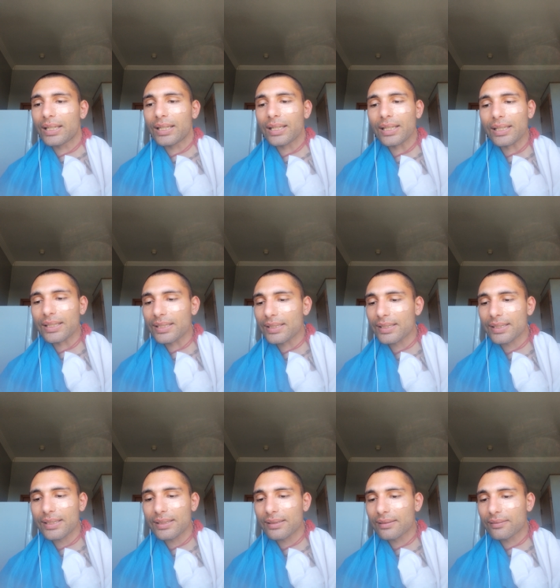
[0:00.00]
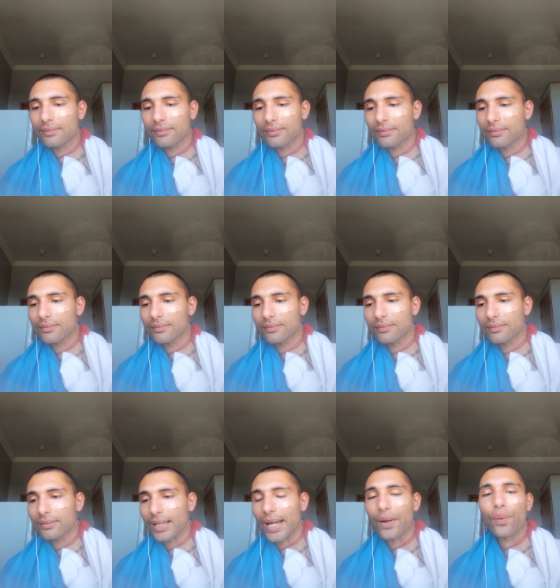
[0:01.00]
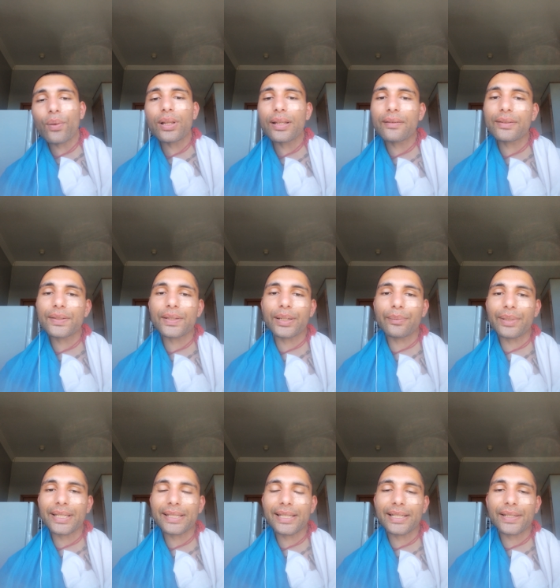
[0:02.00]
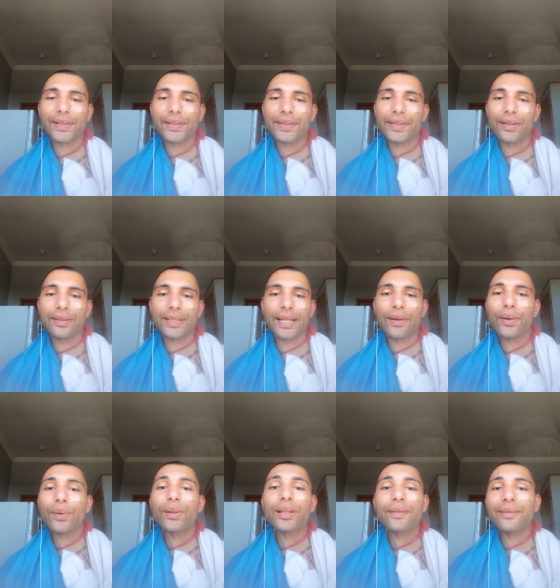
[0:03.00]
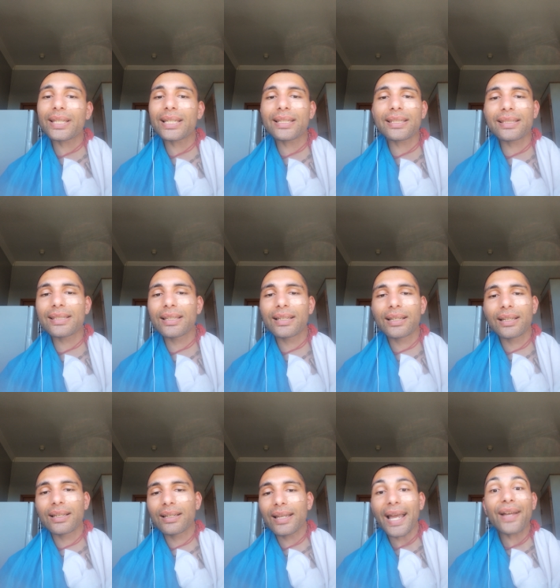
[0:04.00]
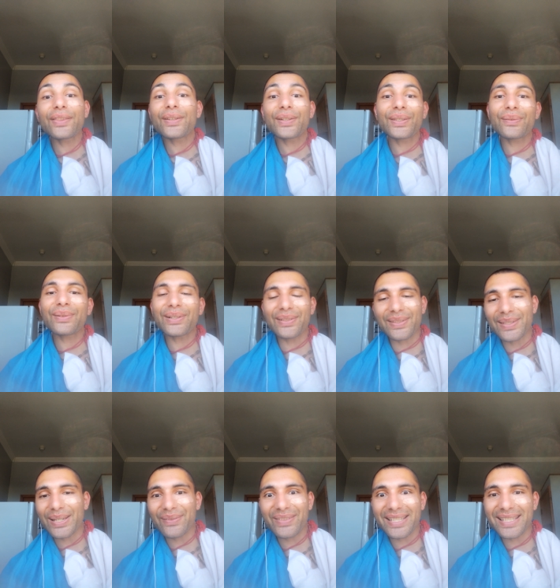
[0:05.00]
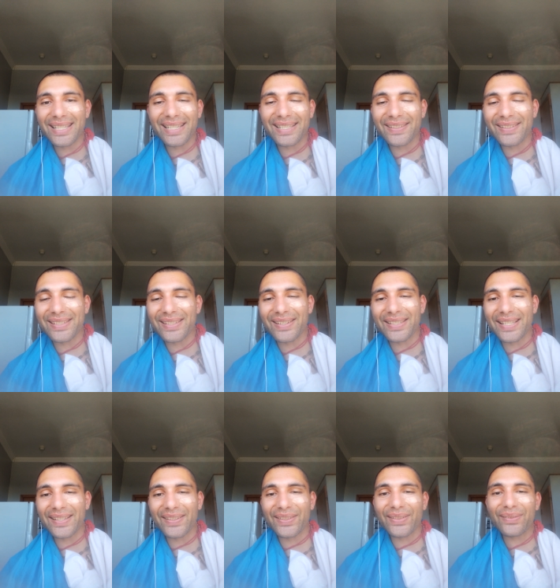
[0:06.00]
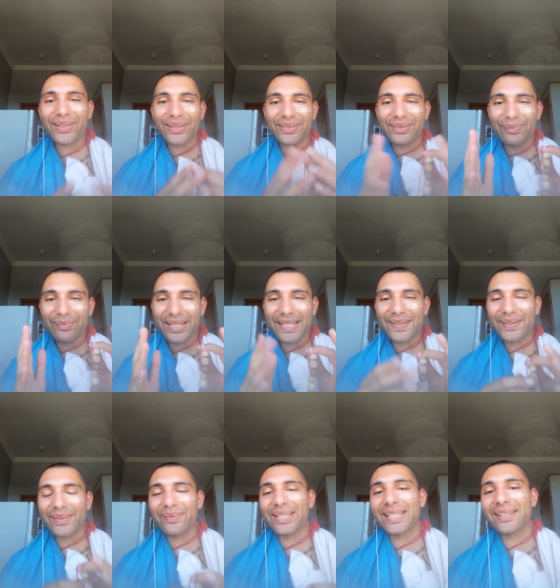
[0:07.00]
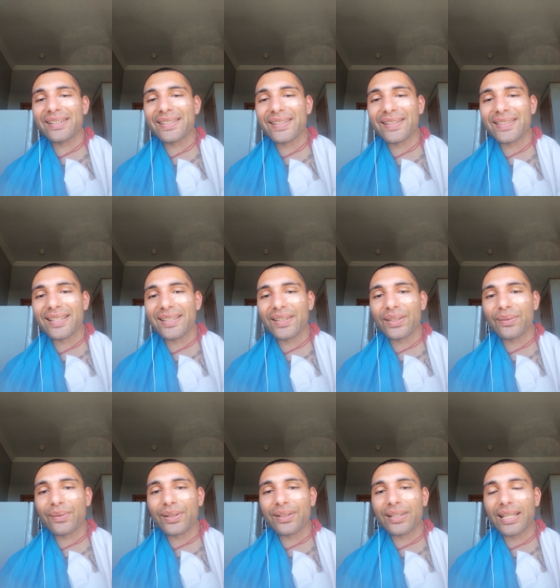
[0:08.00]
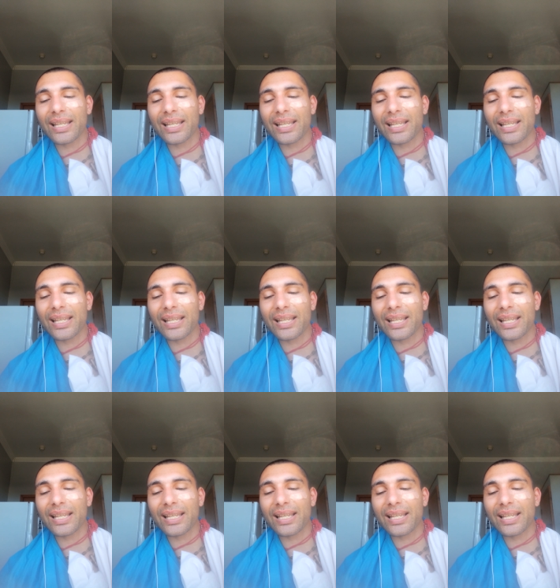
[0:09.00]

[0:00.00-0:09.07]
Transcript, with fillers: is are all of sorry, I meant to say dear souls are all of these out there in the world. Sorry, I meant to say dear souls out in the world. Please give me dear souls out in the world.